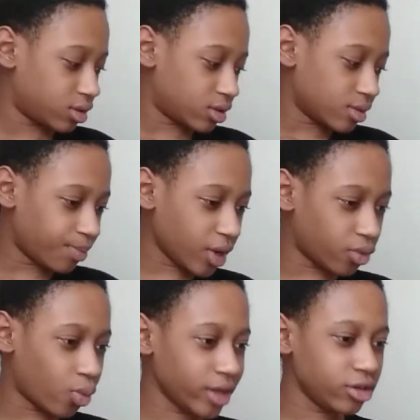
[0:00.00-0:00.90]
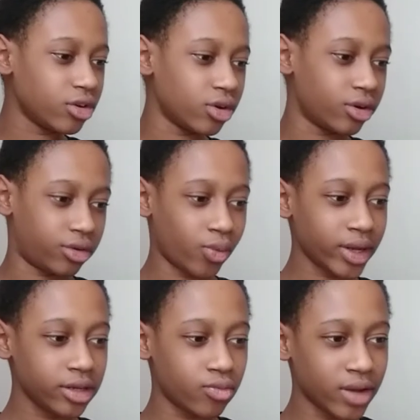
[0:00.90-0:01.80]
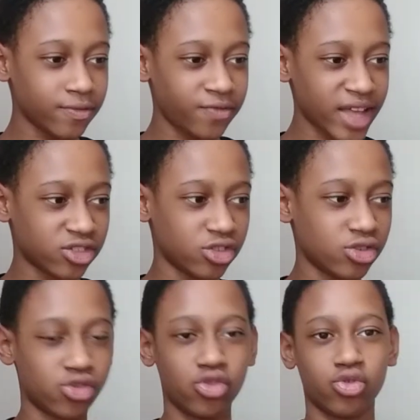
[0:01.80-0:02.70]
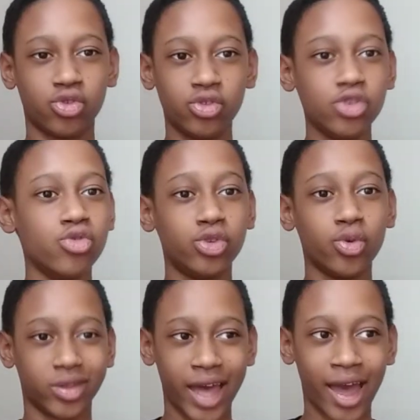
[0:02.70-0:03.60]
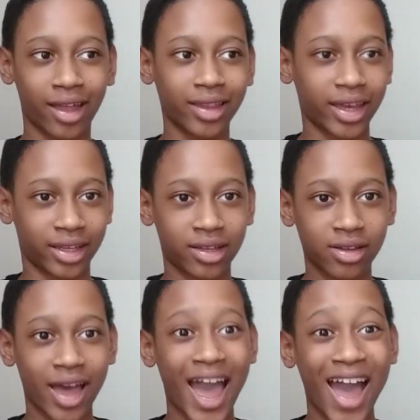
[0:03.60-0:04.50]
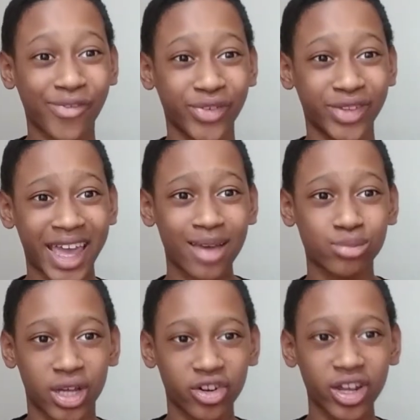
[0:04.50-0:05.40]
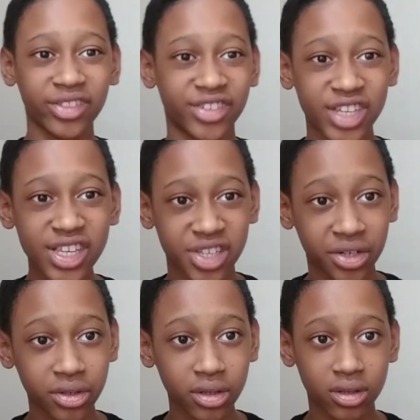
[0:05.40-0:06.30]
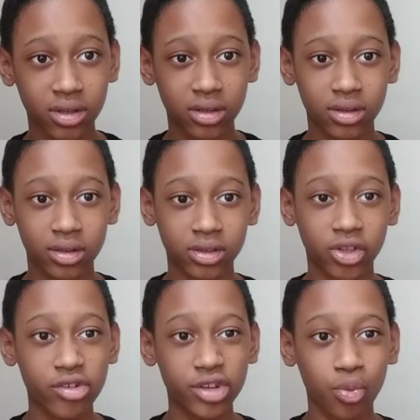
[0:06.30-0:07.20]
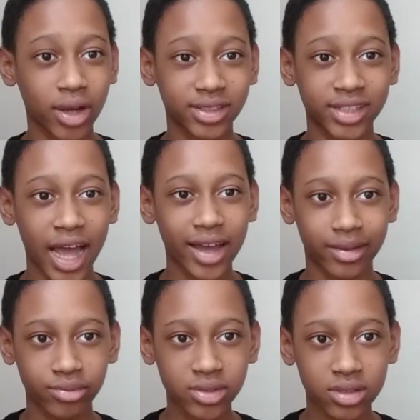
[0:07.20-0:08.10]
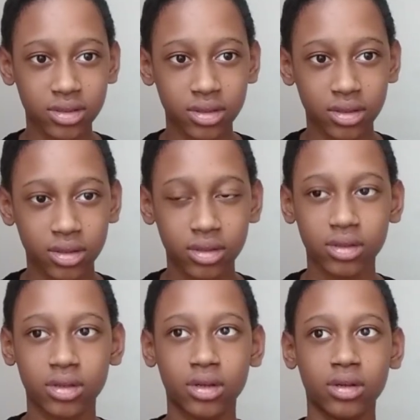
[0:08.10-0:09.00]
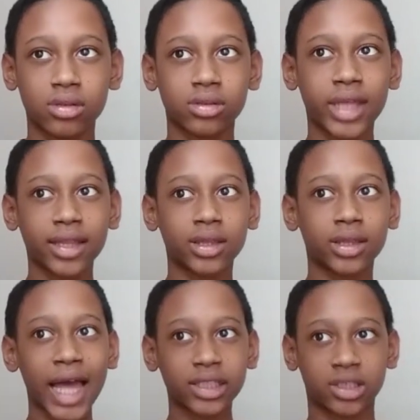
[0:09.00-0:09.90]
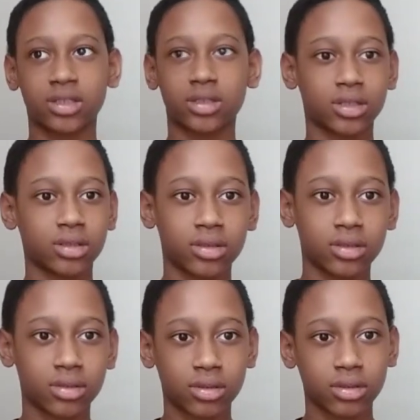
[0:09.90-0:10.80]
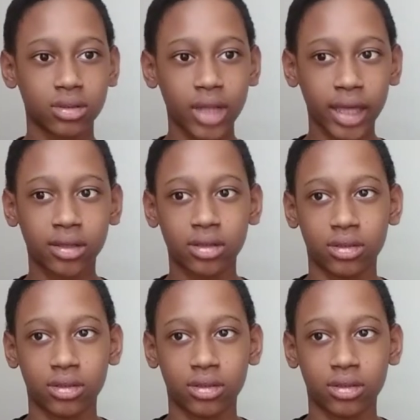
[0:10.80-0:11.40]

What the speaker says: But when fans are used to you doing that, like half of the games that are in the season, 31 times, then that's like,